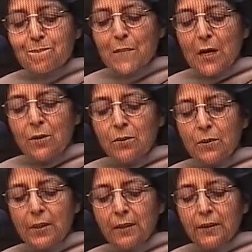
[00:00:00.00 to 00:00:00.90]

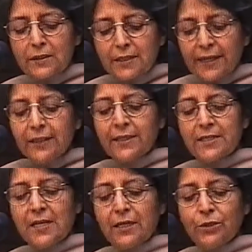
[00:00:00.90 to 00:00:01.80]
Now, Said
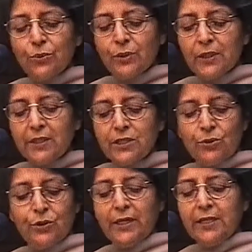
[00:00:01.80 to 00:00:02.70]
has argued that this
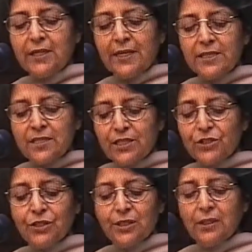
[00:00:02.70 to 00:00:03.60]

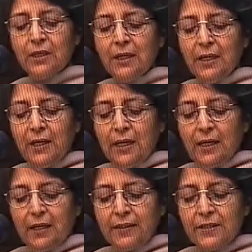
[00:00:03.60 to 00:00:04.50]
Orientalization,
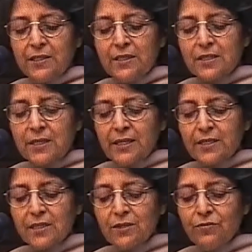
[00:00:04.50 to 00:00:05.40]
this
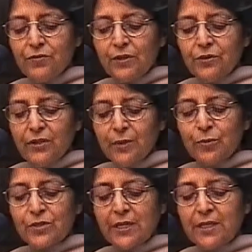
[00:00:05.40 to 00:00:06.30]
discursive
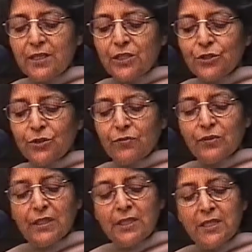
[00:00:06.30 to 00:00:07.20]
representation
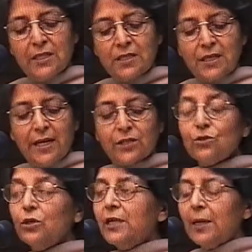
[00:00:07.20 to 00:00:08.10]
of the East,
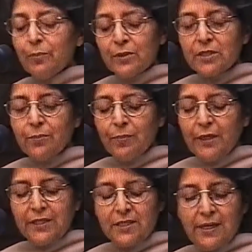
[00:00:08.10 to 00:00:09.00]
has not happened
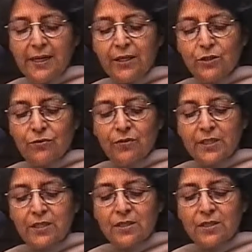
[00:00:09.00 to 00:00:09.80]
simply as an act of